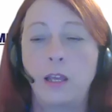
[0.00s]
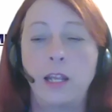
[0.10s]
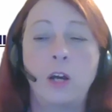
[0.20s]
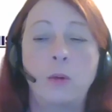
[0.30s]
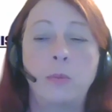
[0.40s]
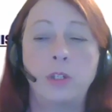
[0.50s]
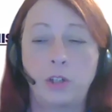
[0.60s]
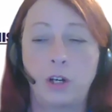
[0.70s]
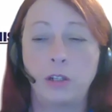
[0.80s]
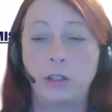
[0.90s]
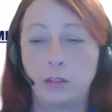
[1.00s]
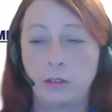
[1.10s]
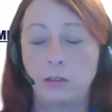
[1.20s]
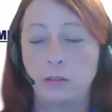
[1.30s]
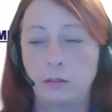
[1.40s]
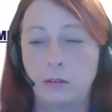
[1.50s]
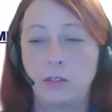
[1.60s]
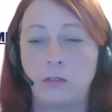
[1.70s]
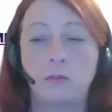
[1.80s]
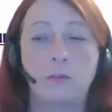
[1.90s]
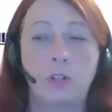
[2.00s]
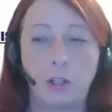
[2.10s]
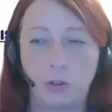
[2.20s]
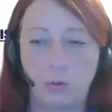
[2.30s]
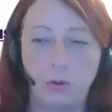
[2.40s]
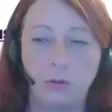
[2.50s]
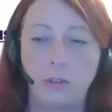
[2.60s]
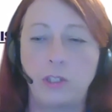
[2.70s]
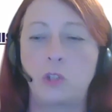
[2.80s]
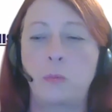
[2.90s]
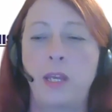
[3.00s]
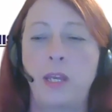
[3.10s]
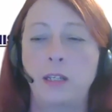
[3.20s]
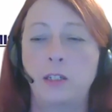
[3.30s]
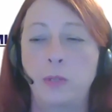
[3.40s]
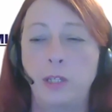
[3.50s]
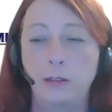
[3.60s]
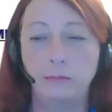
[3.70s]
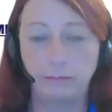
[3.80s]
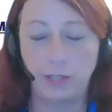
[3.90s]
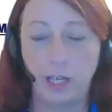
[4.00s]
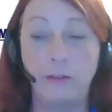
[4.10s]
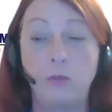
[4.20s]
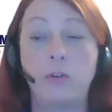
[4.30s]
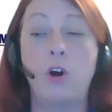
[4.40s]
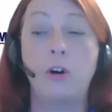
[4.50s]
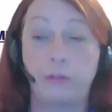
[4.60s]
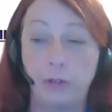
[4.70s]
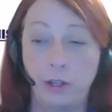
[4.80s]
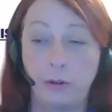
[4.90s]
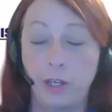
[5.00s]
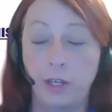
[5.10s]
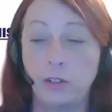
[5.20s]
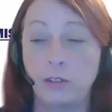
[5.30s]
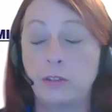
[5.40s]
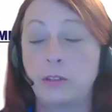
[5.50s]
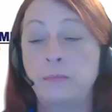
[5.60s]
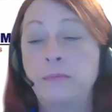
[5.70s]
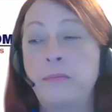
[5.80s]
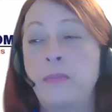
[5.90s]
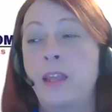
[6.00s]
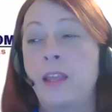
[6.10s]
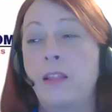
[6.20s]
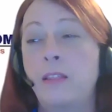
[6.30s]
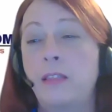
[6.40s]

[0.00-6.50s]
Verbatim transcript: and helping Charlotte because Charlotte's role is expanding to be kind of over all three locations. Okay.